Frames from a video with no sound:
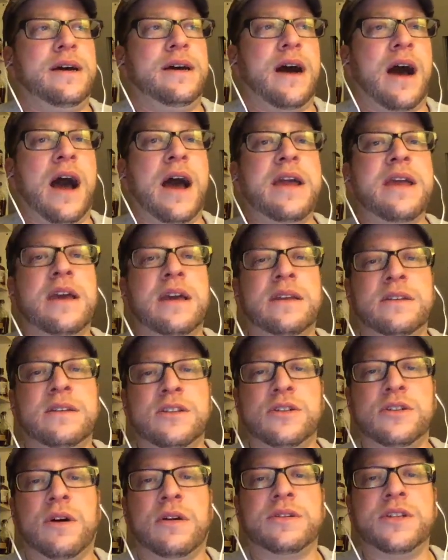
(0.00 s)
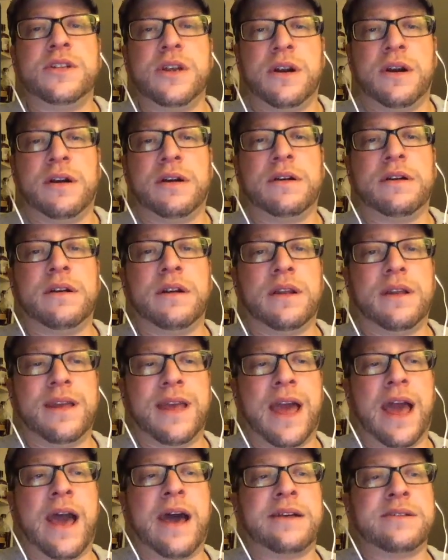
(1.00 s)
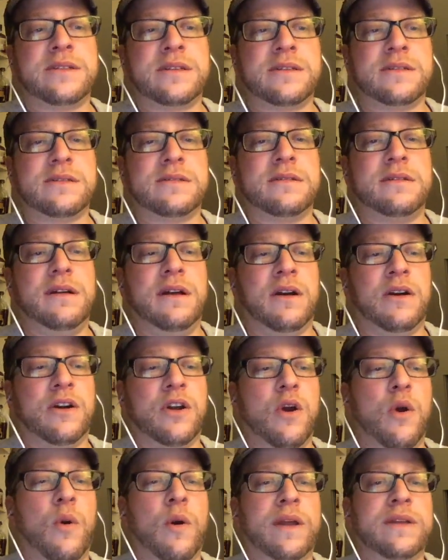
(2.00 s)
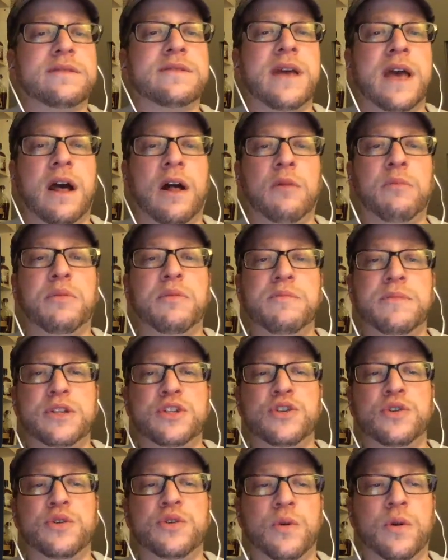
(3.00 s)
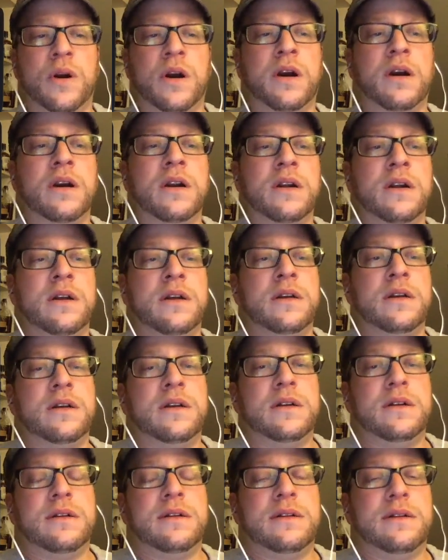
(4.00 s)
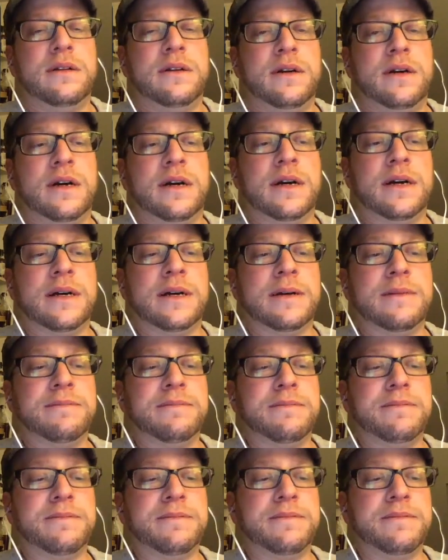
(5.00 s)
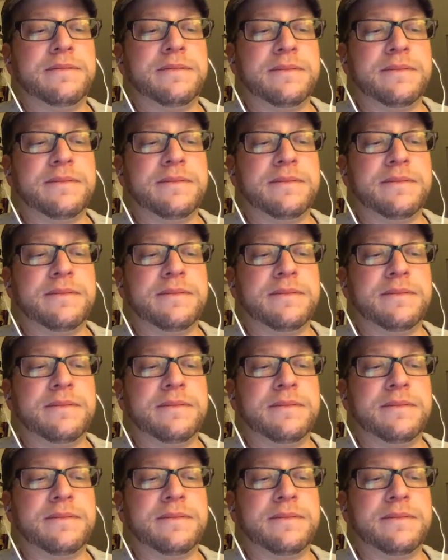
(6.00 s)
High-end Sauternes casks are going to help mature. Good